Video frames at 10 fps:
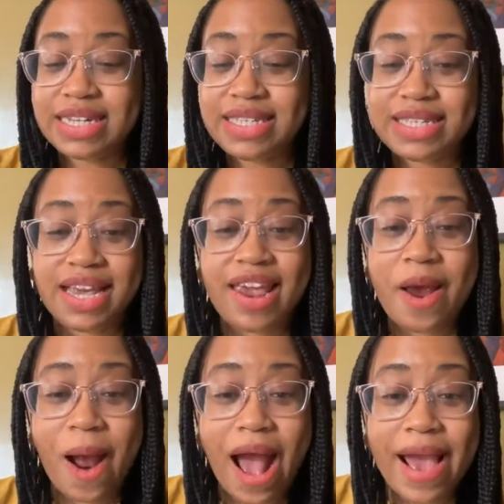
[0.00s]
let's see
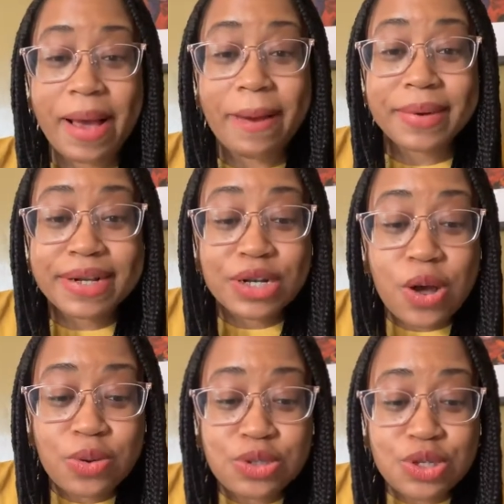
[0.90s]
here. I'm going to
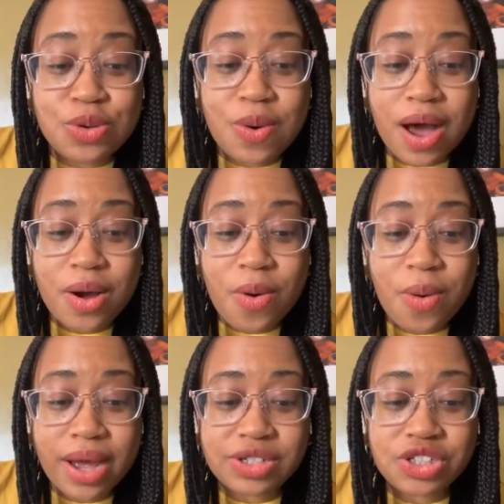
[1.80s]
go to a
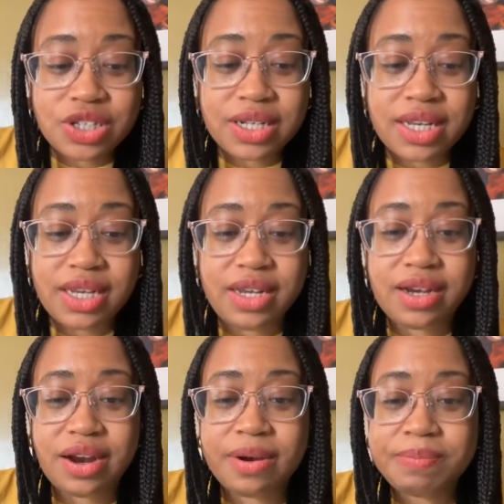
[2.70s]
question
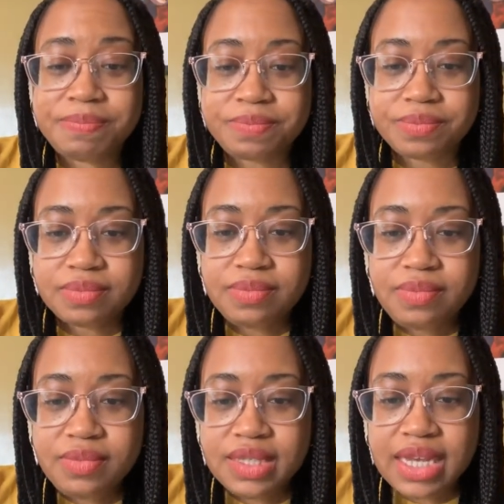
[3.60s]
here.
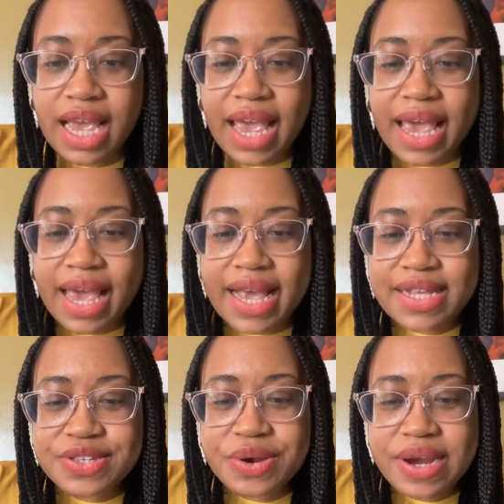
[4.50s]

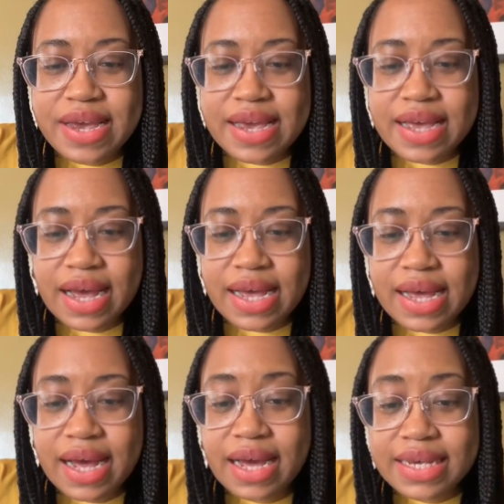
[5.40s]
Is there
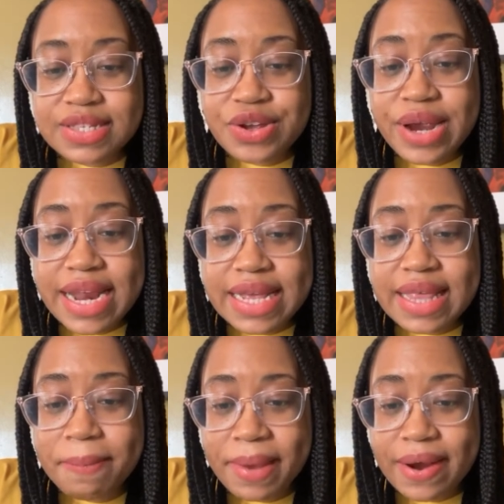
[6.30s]

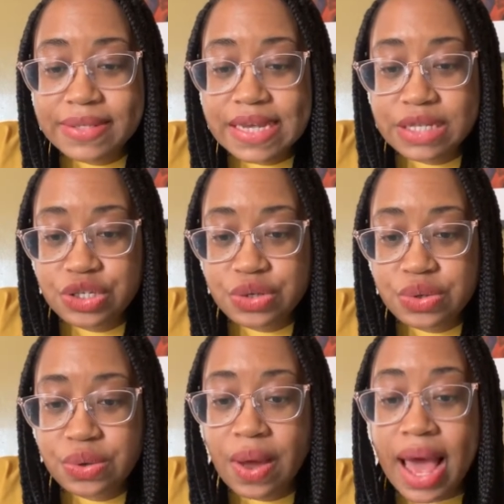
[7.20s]
anything parents can
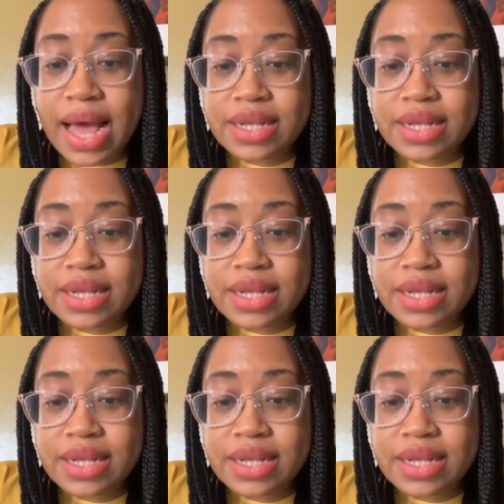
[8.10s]
do